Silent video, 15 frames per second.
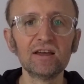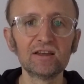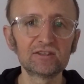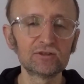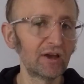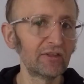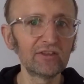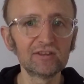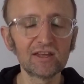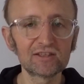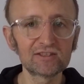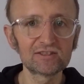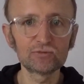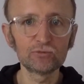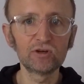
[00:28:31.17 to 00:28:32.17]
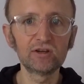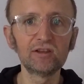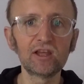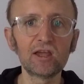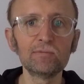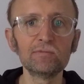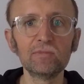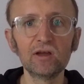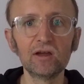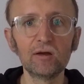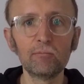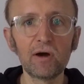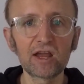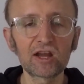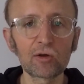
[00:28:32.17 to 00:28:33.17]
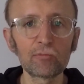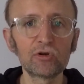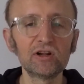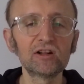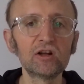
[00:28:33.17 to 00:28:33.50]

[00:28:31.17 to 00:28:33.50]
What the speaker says: So I think that's where the name Bicameral